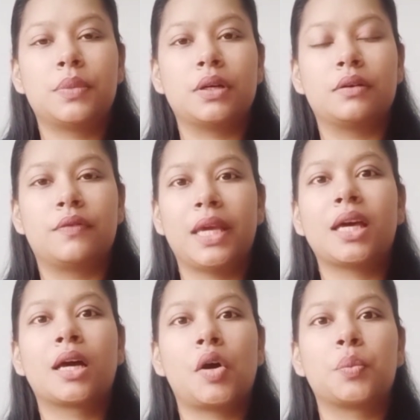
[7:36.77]
fake
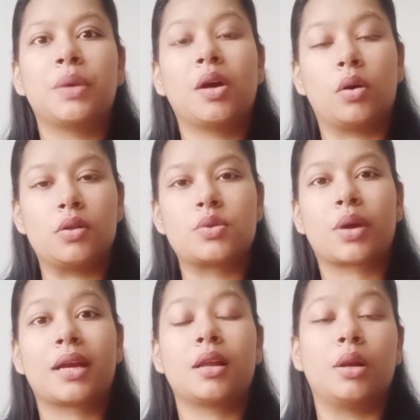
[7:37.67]
account may also
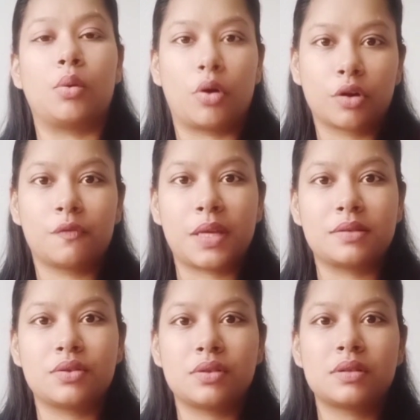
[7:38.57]
get a lot of
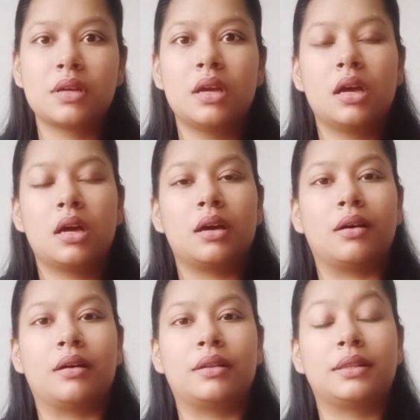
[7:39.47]
messages.
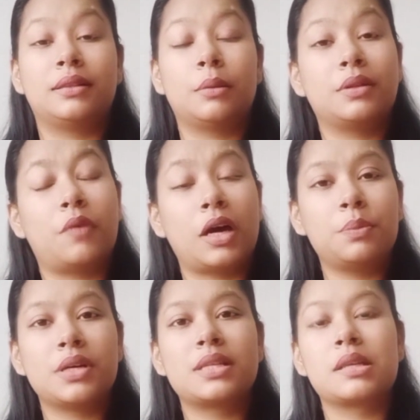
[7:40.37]
One
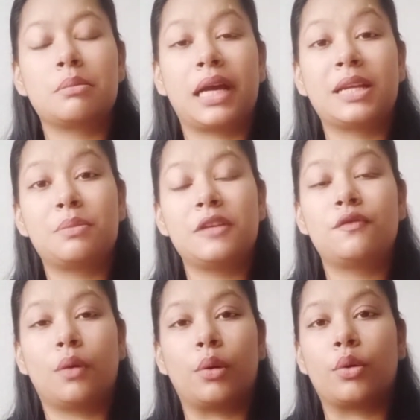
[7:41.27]
person might be
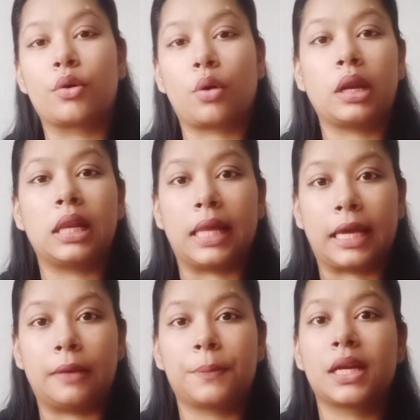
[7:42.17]
followed
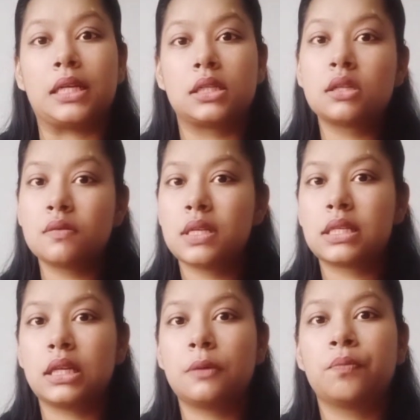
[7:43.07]
online
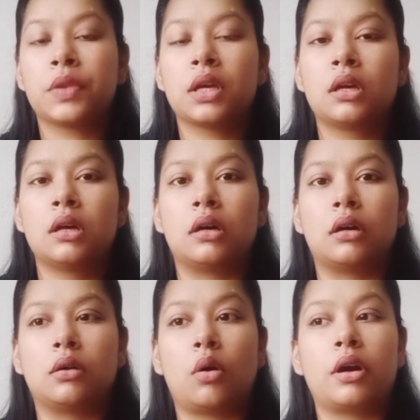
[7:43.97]
continuously,
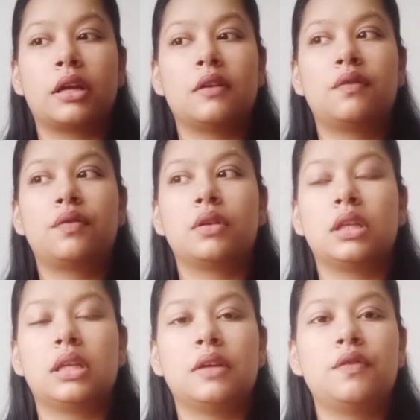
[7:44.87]
or
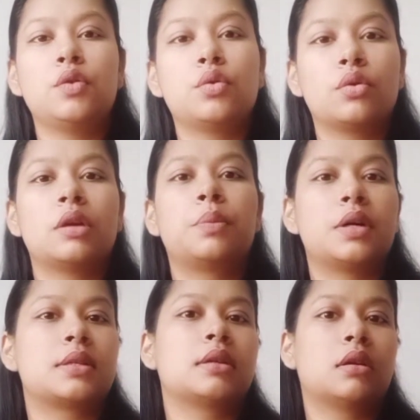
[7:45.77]
if you know that
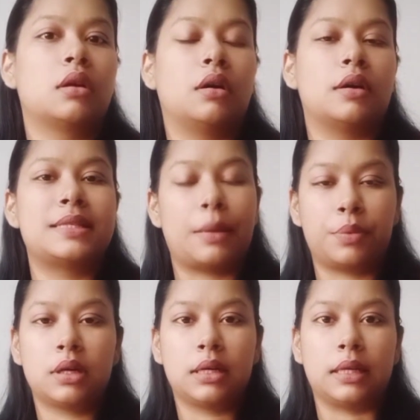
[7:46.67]
person
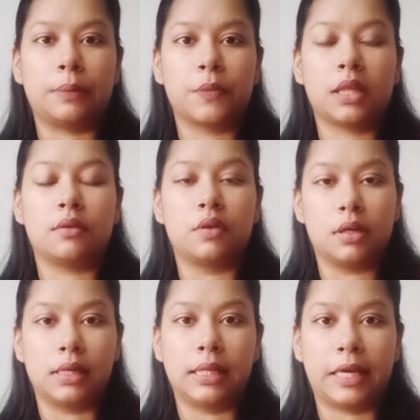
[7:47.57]
separately in
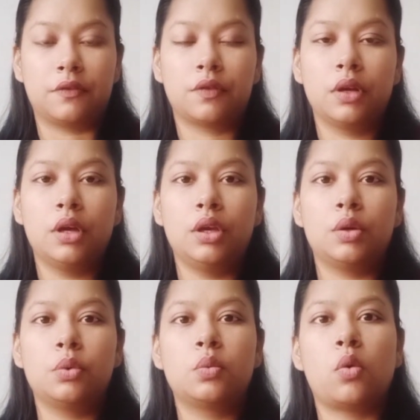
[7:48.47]
real life, you
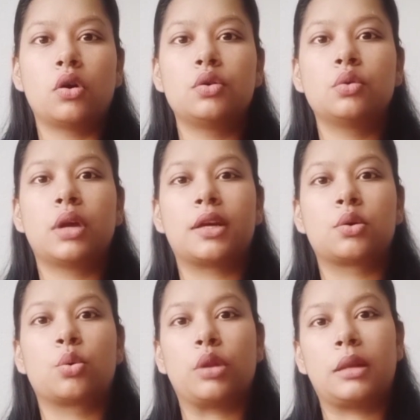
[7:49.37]
would want to get to
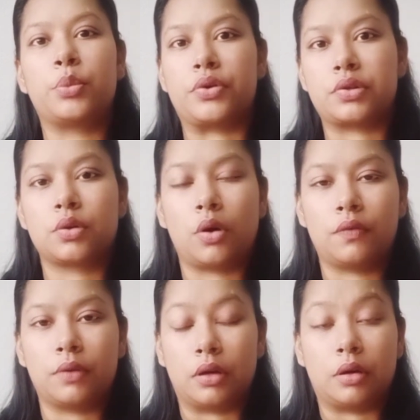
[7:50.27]
know that person
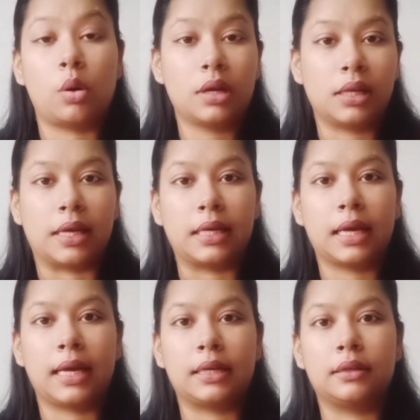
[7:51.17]
off online.
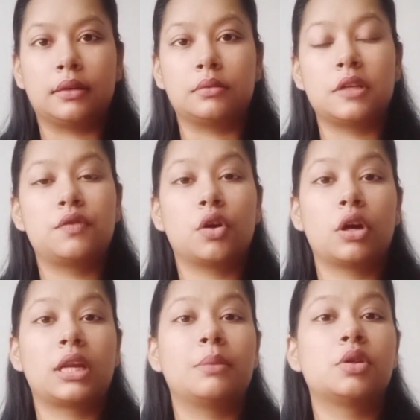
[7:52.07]
And if you're
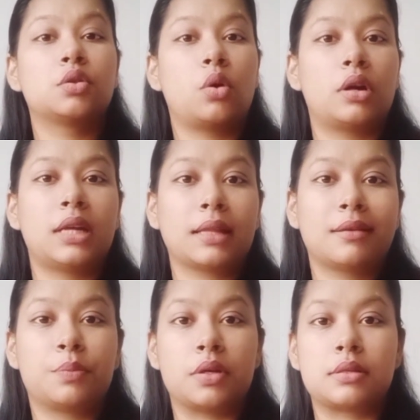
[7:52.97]
not able to contact
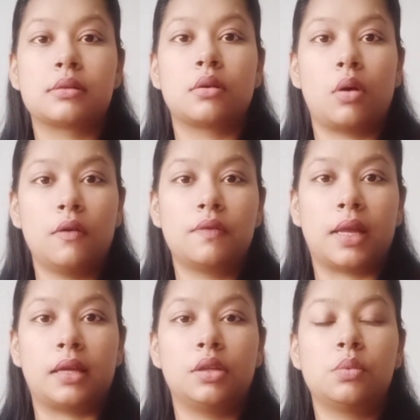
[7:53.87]
that person
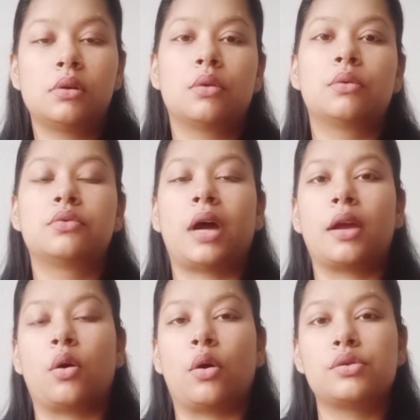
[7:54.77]
offline, you will try
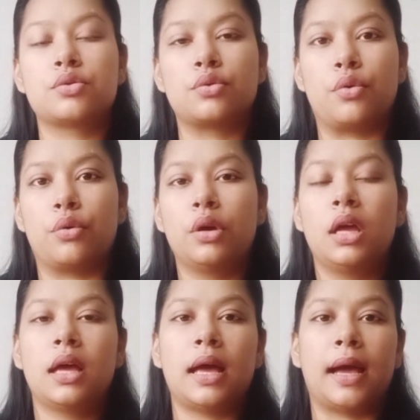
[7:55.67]
on to go
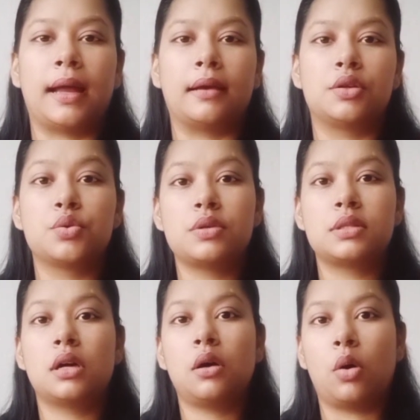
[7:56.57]
and choose
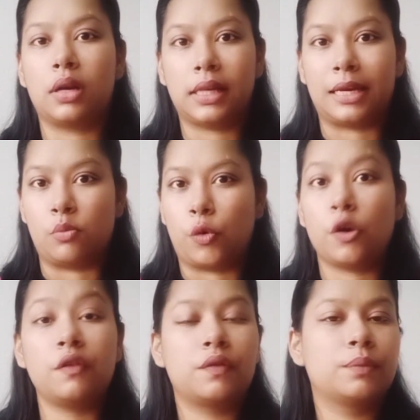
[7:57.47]
the online mode
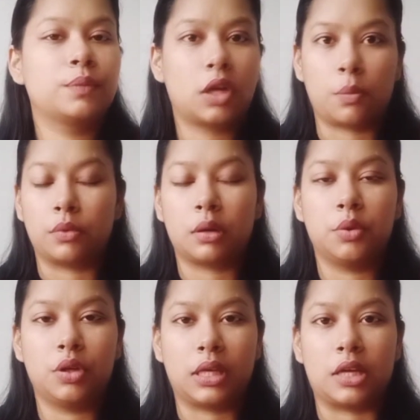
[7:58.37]
of
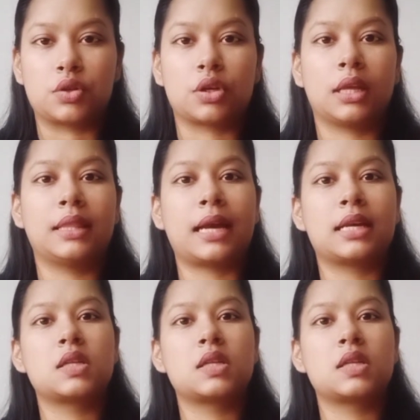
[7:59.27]
communication, and that is